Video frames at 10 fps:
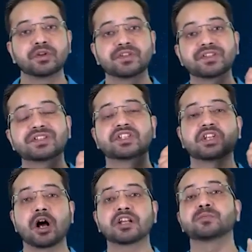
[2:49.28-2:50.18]
which is
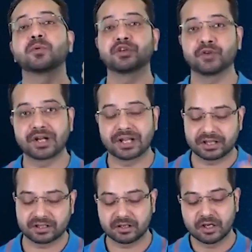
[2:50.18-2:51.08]
charge per unit
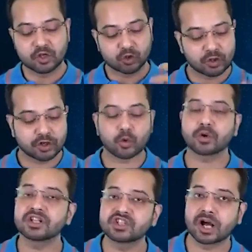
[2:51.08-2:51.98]
length. So the
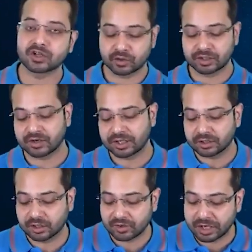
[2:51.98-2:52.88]
total charge on the
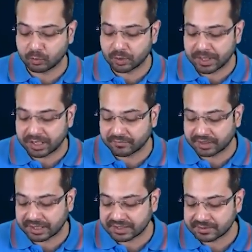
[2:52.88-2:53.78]
ring, ring would be
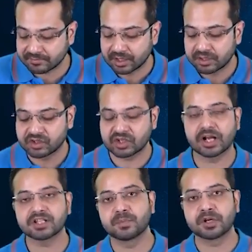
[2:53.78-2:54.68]
given as
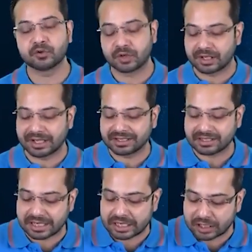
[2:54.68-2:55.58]
charge per unit
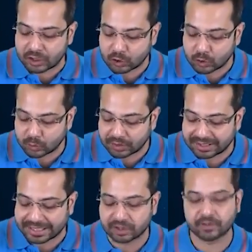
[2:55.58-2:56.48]
length into the
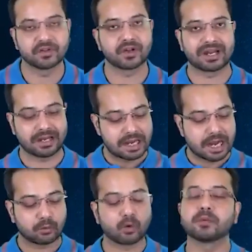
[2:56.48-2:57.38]
length of the ring.
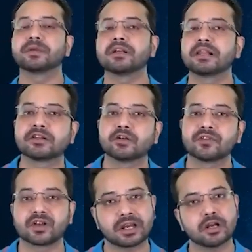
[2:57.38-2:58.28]
And what will be the length
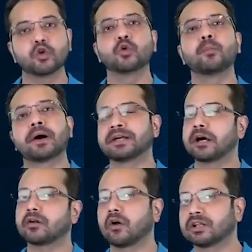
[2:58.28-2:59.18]
of the ring? 2 pi r